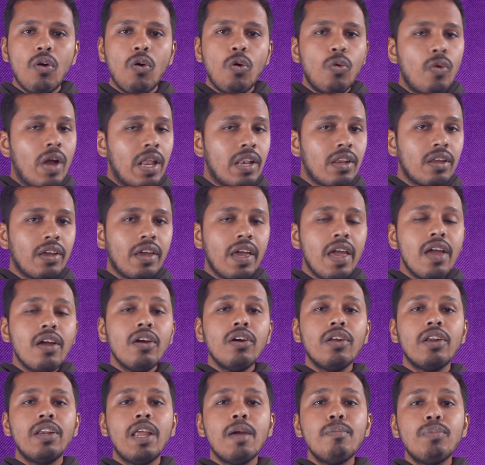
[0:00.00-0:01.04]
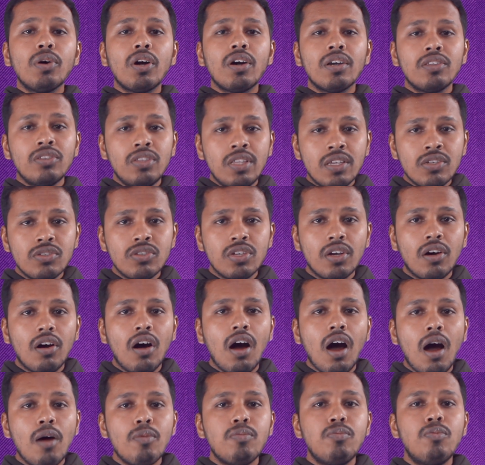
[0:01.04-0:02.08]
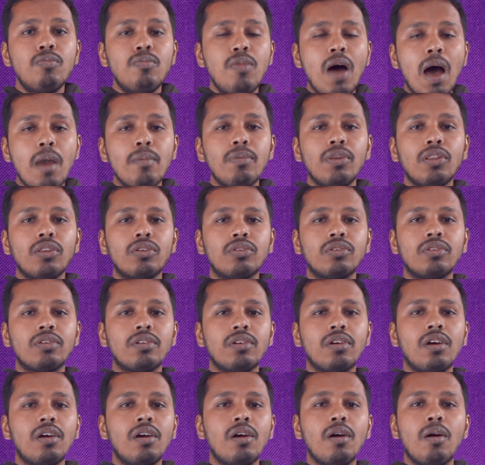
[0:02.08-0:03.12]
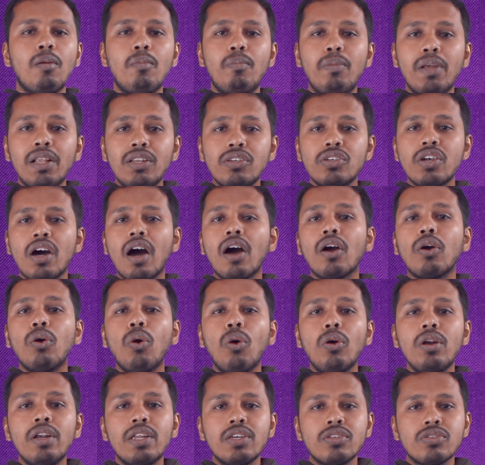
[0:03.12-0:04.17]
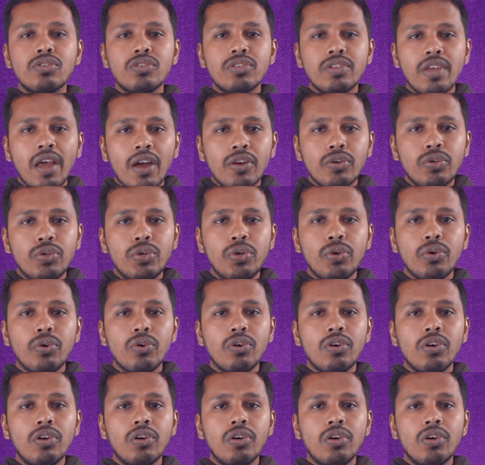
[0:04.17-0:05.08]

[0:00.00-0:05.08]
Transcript: When King Nebuchadnezzar of Babylon built a golden statue